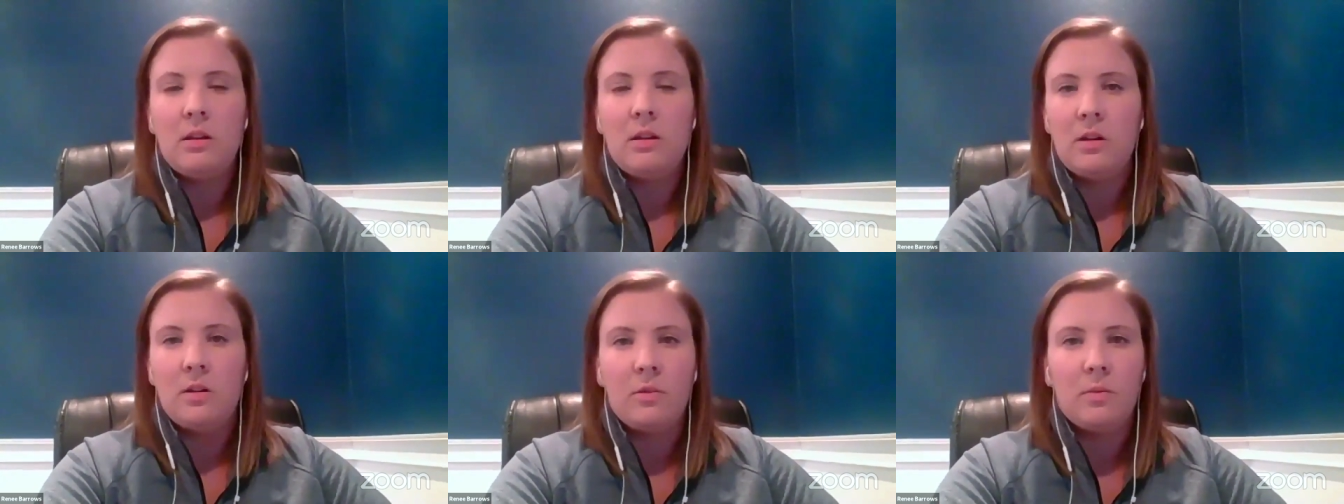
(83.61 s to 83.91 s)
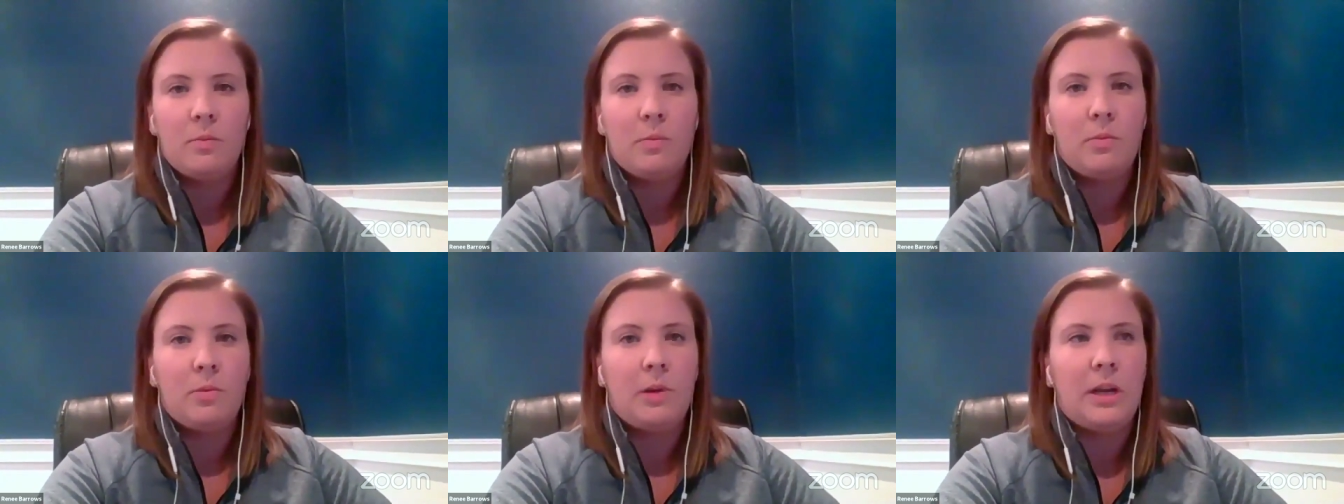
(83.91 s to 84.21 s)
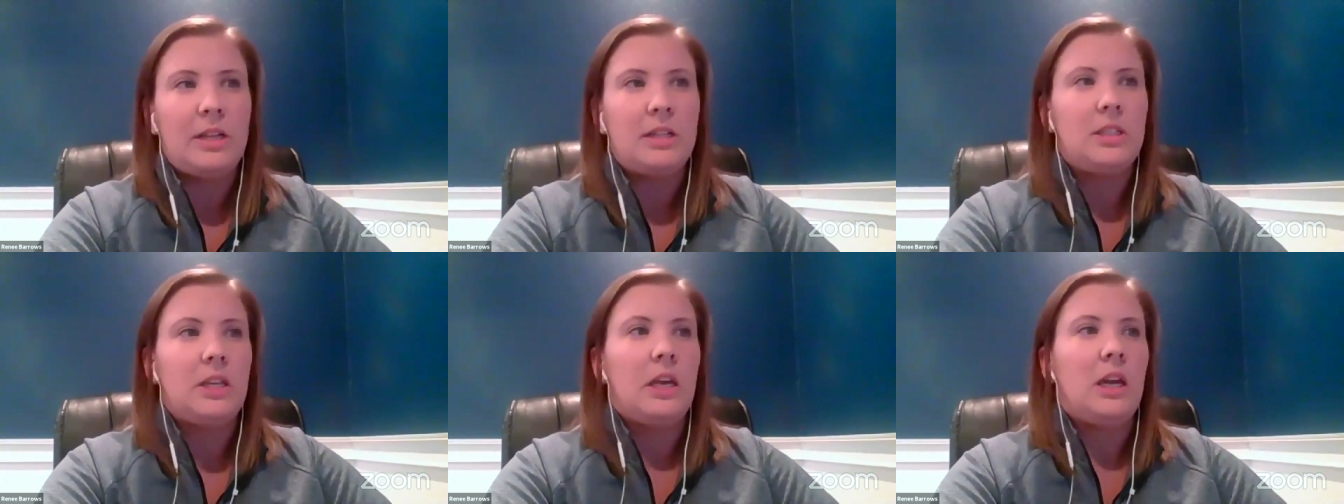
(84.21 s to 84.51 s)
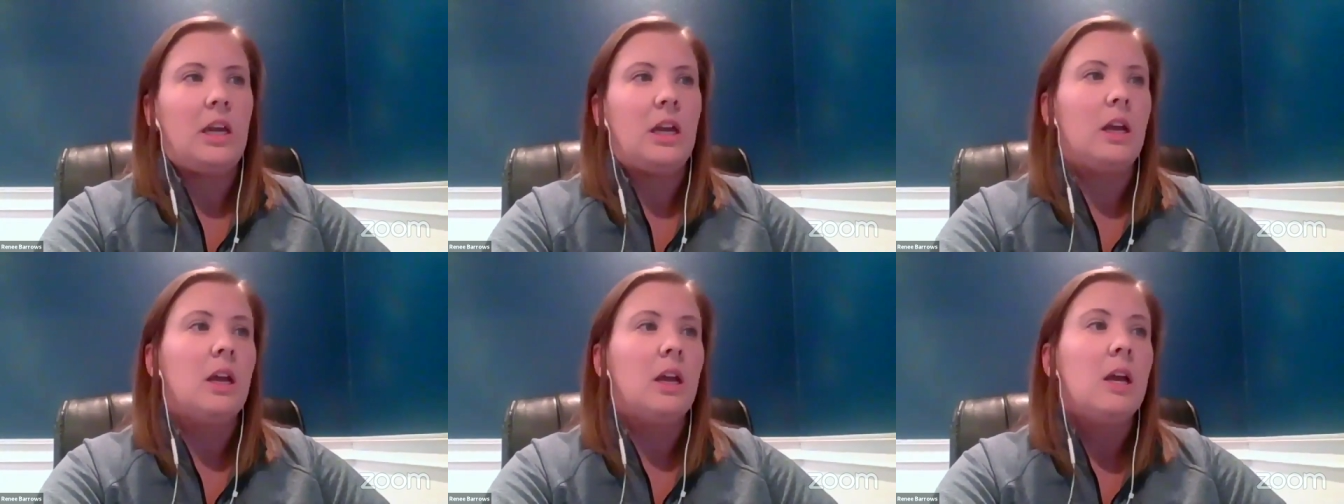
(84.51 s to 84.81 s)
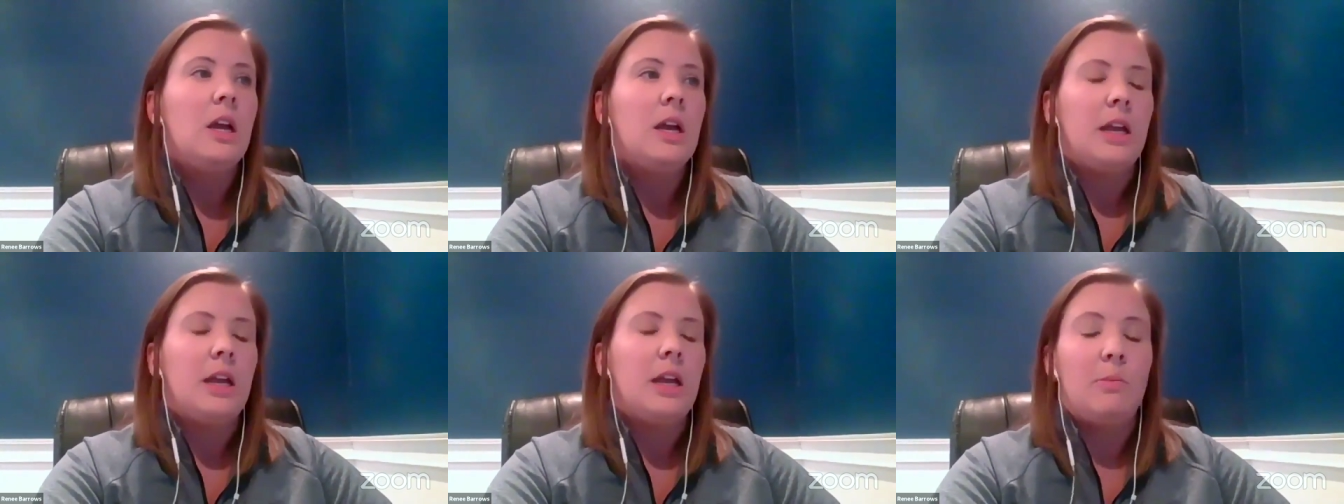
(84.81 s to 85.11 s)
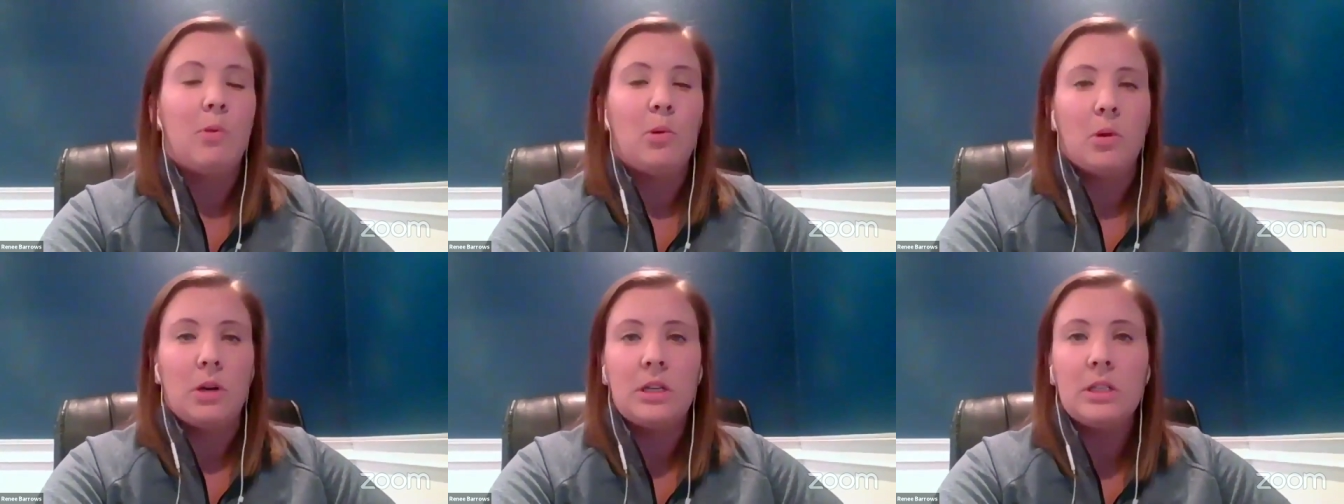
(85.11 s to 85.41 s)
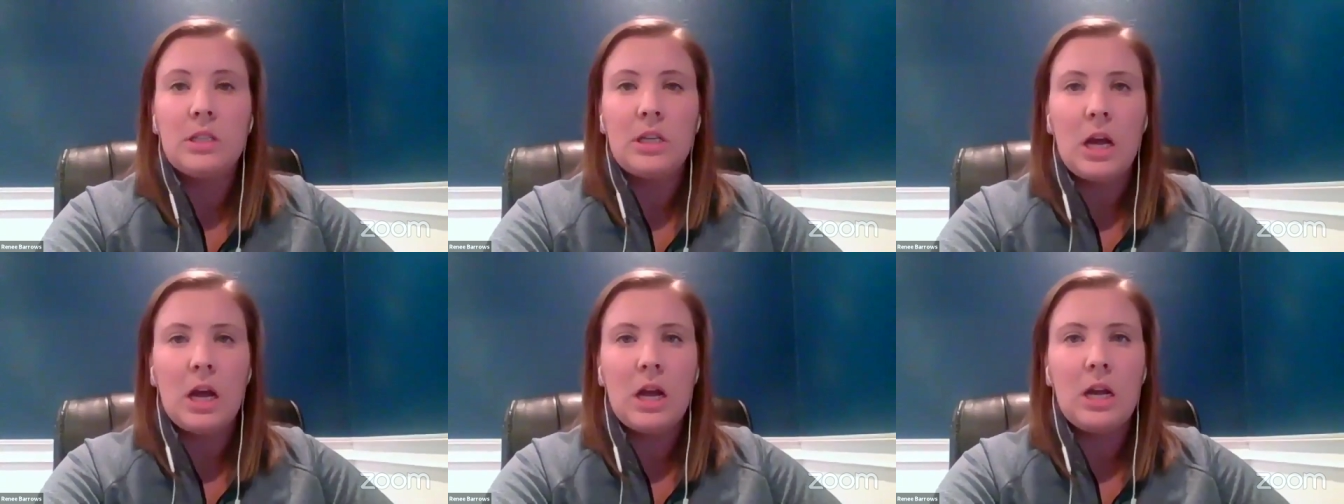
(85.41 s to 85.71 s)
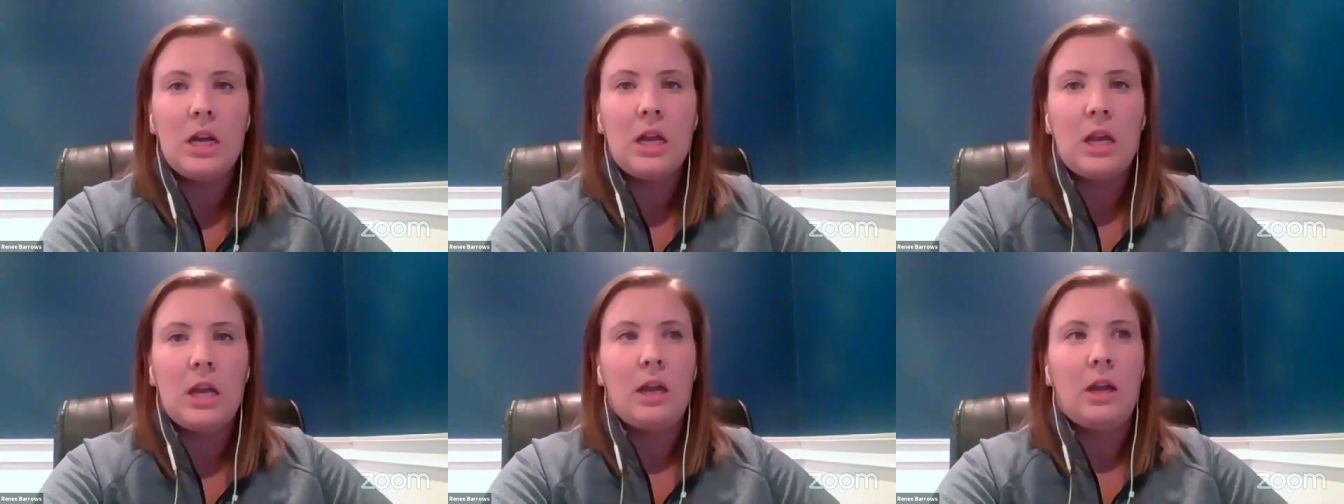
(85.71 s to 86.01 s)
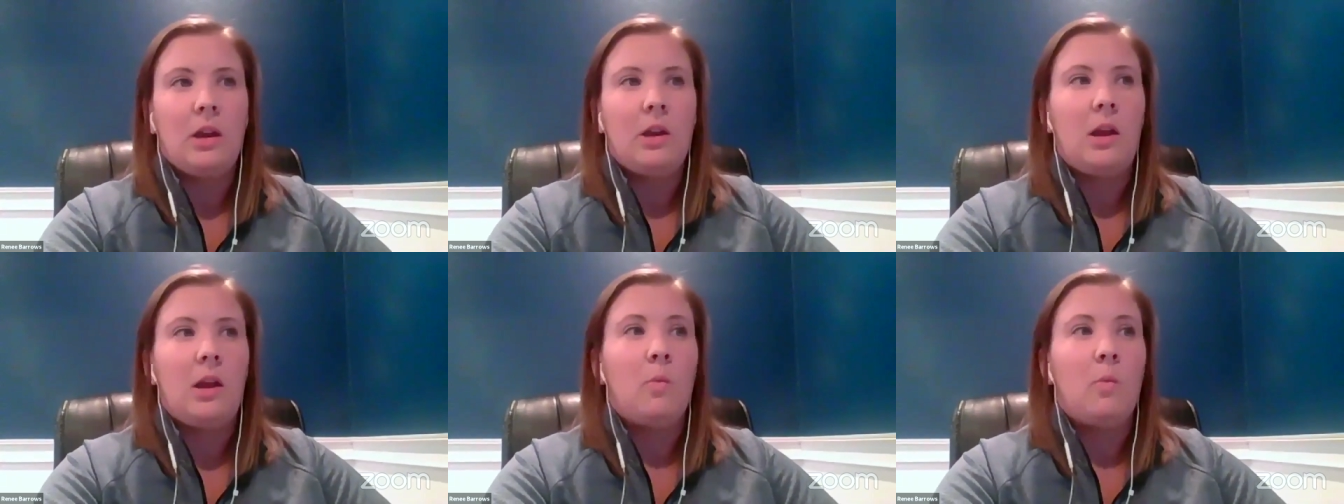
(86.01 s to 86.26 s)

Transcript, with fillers: You know, placing importance on and,